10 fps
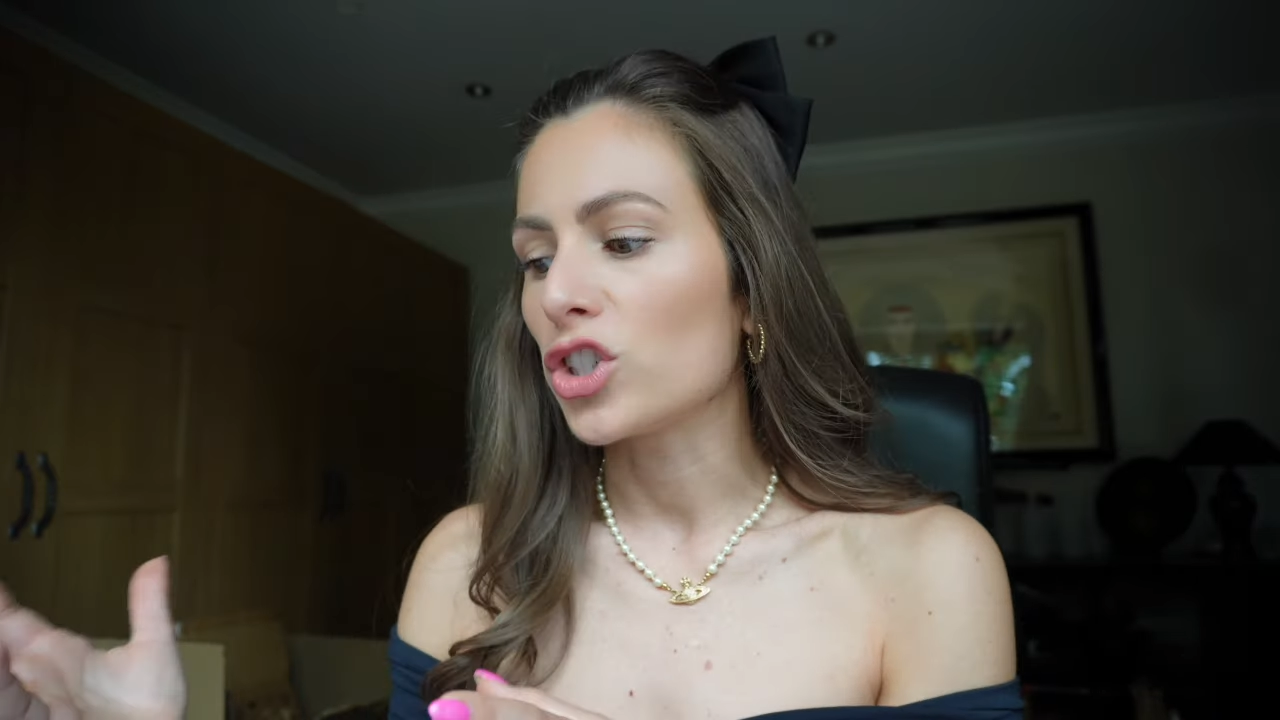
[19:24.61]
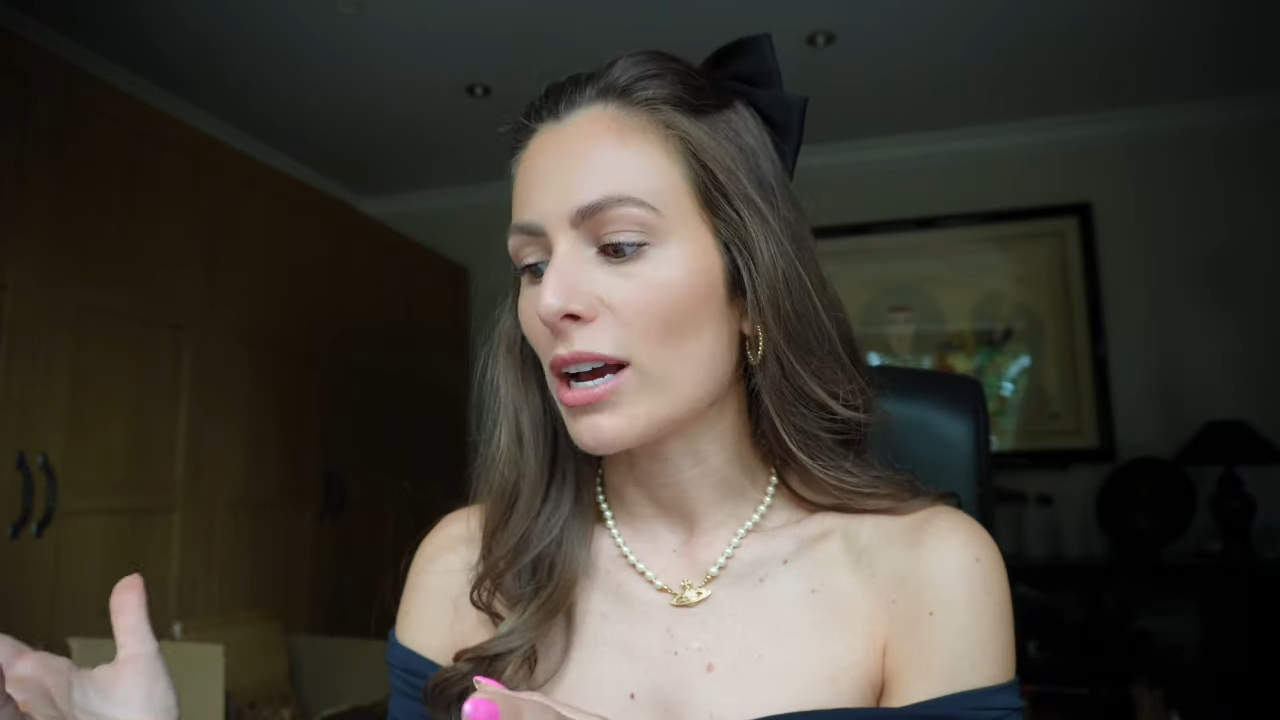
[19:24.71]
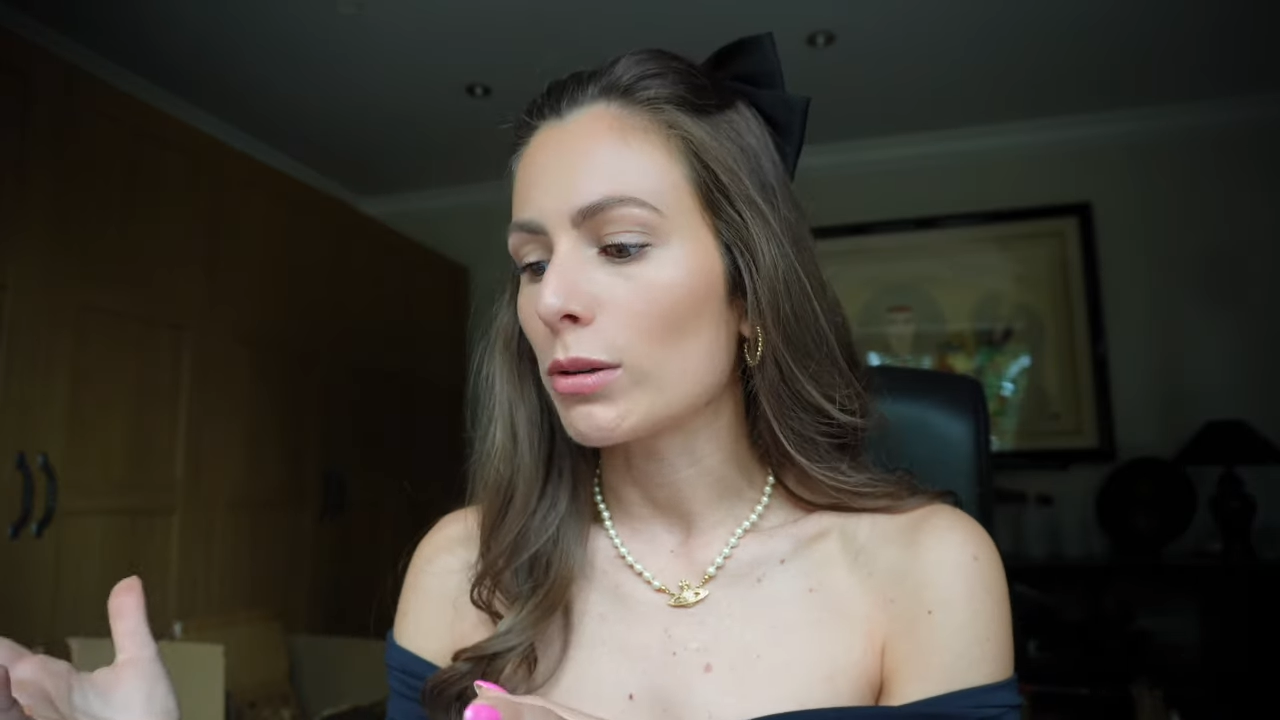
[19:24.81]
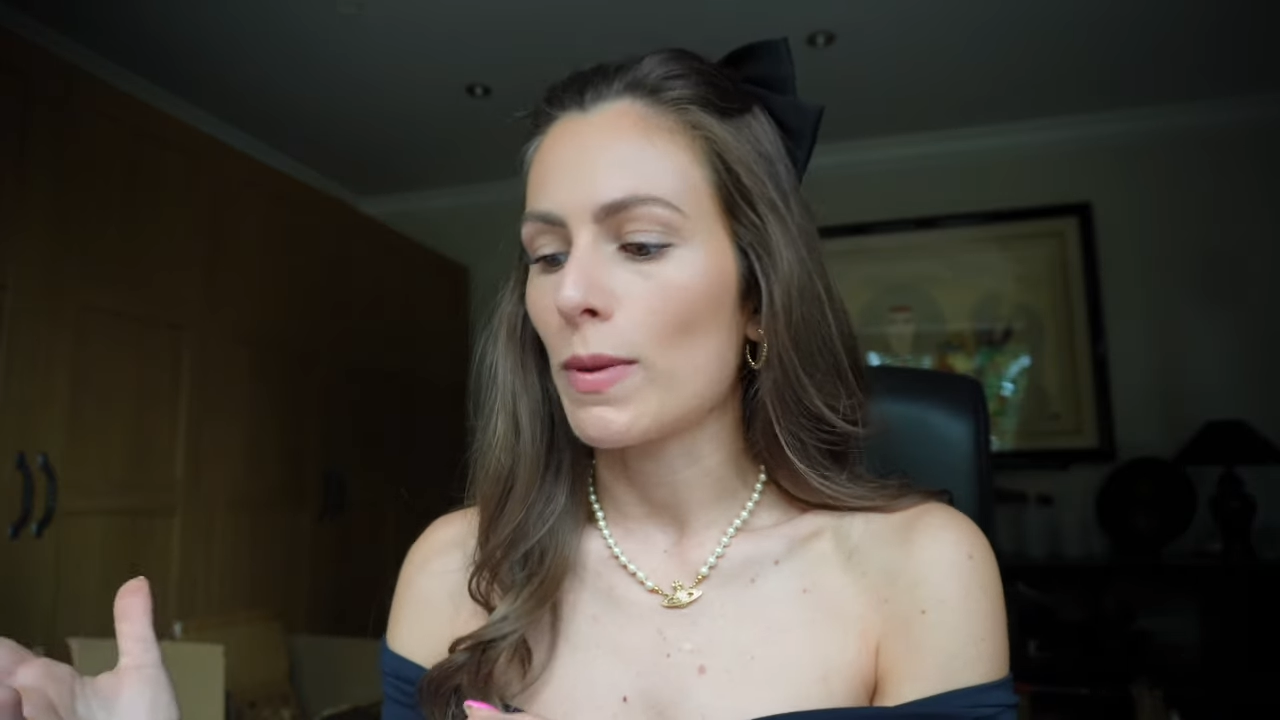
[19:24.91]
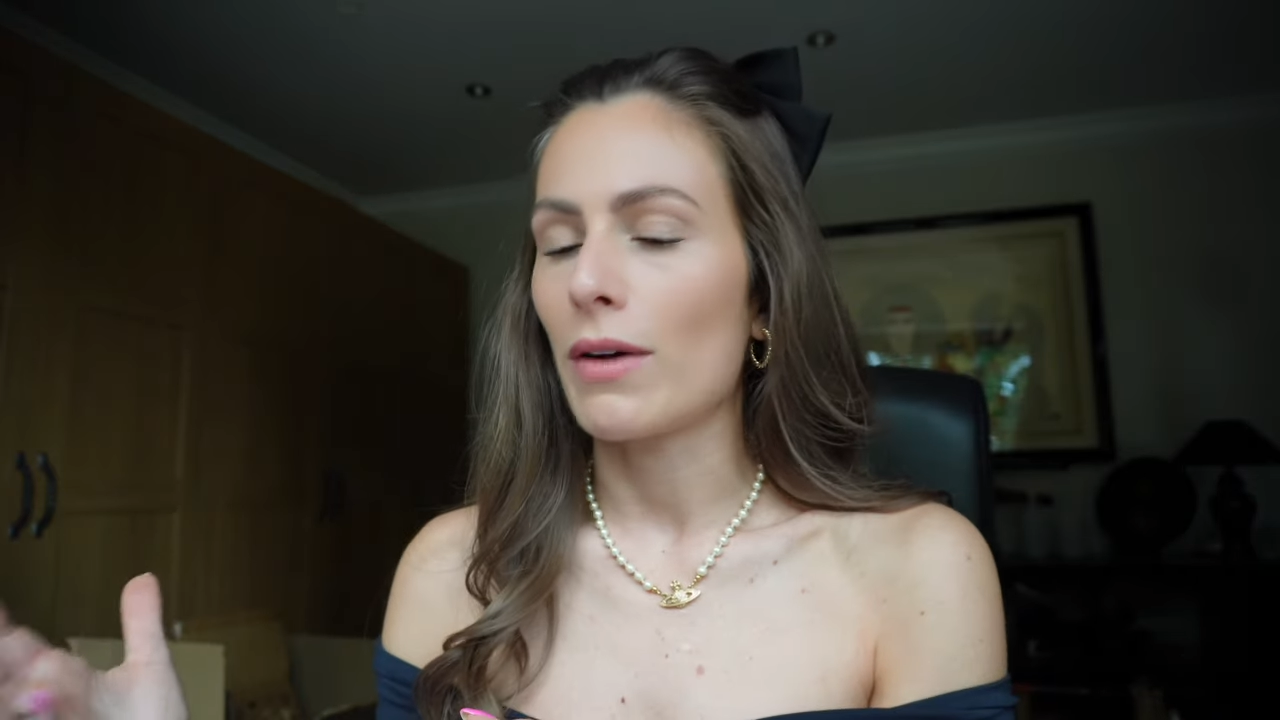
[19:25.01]

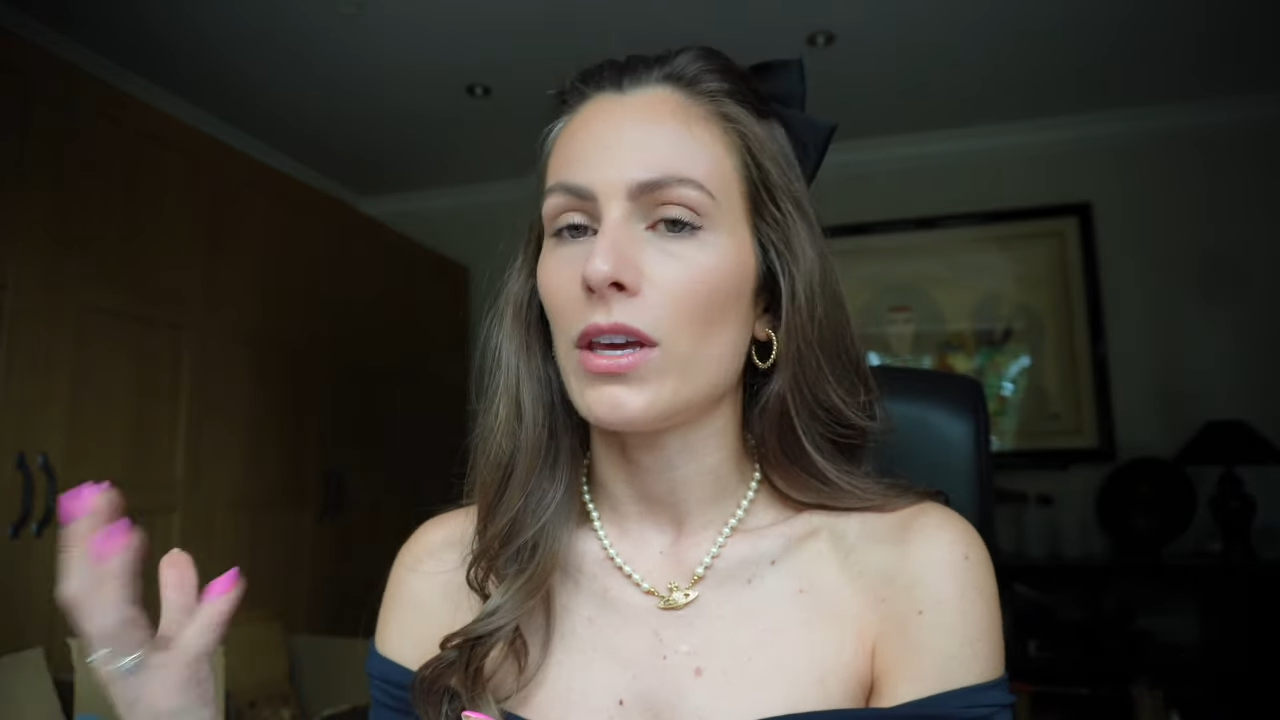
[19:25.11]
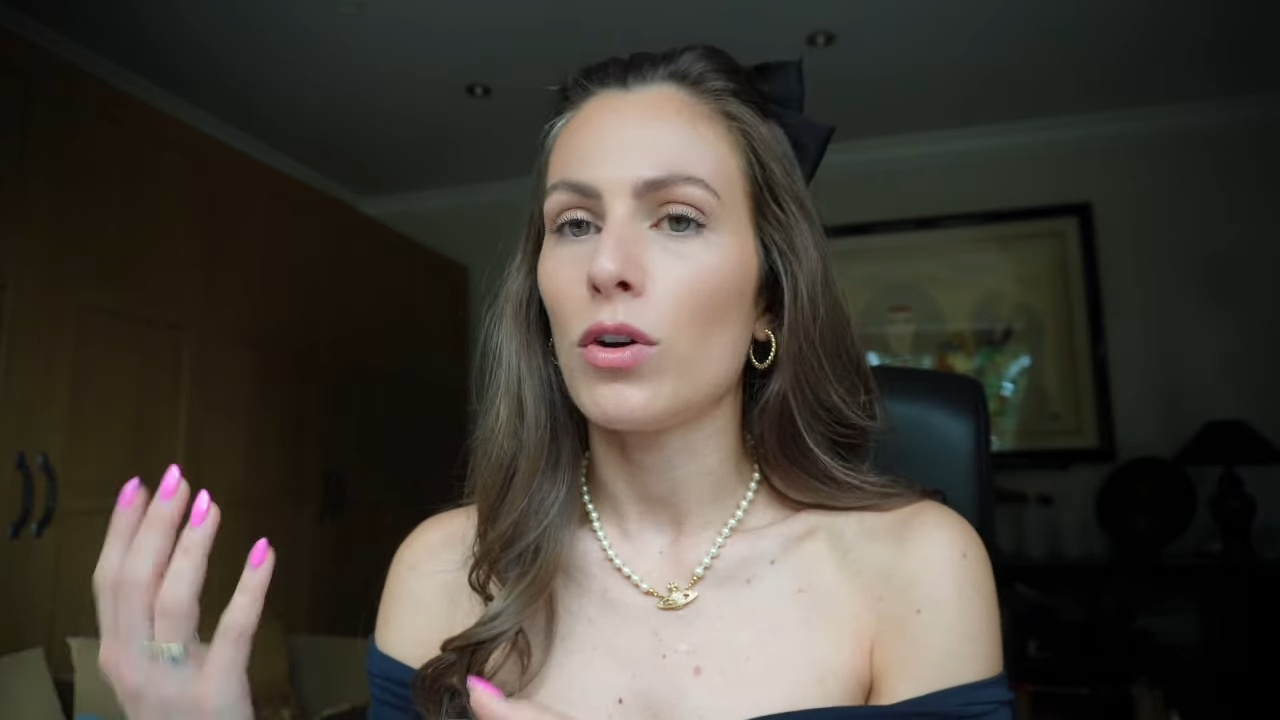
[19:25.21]
shout about the